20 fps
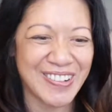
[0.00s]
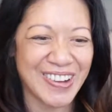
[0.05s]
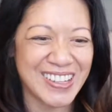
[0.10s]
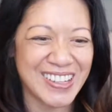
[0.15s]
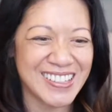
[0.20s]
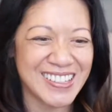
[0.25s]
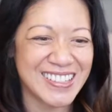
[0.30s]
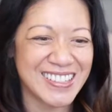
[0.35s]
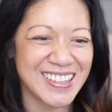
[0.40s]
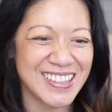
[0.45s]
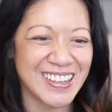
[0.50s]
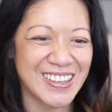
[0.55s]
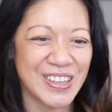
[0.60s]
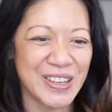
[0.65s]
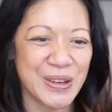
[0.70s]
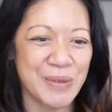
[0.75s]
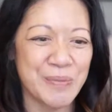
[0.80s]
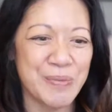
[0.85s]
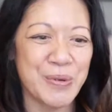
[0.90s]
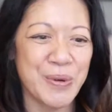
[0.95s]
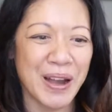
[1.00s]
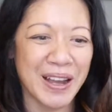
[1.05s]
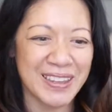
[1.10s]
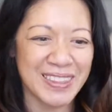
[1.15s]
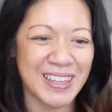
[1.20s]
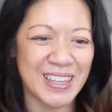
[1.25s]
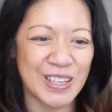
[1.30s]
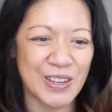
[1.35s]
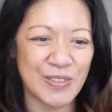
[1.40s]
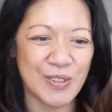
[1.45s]
Great to see you.
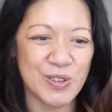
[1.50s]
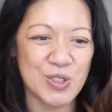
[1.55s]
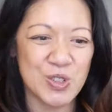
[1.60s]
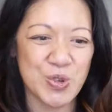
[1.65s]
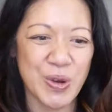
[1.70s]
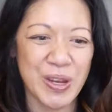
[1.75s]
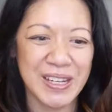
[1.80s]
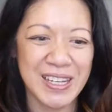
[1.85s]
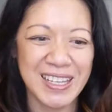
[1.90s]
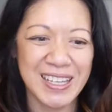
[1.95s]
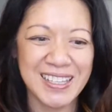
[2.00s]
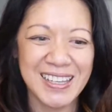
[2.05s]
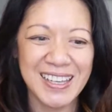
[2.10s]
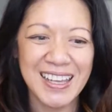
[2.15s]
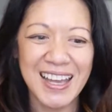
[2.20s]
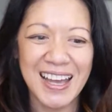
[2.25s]
Barak, thank you for joining.